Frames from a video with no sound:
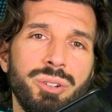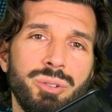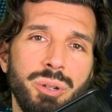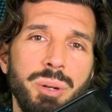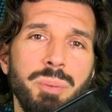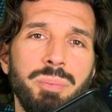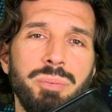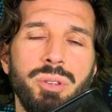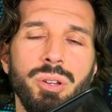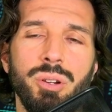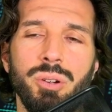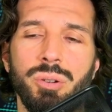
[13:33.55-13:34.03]

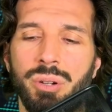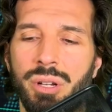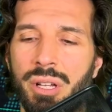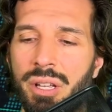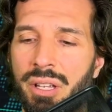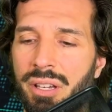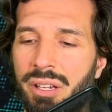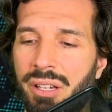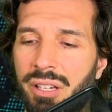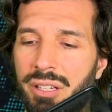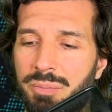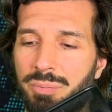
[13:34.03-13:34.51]
crypto
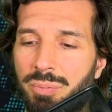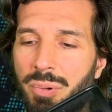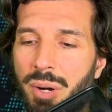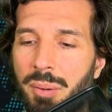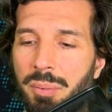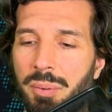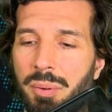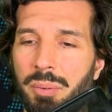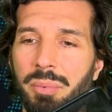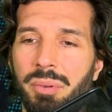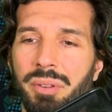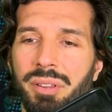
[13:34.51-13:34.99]
is
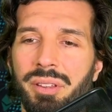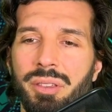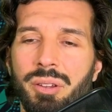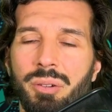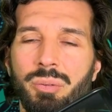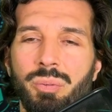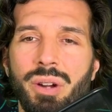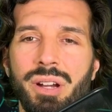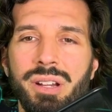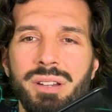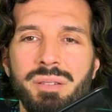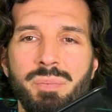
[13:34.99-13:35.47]
probably
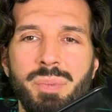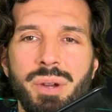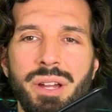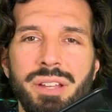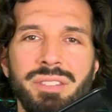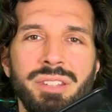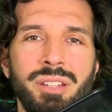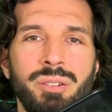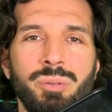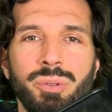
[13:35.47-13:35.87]
the right bet,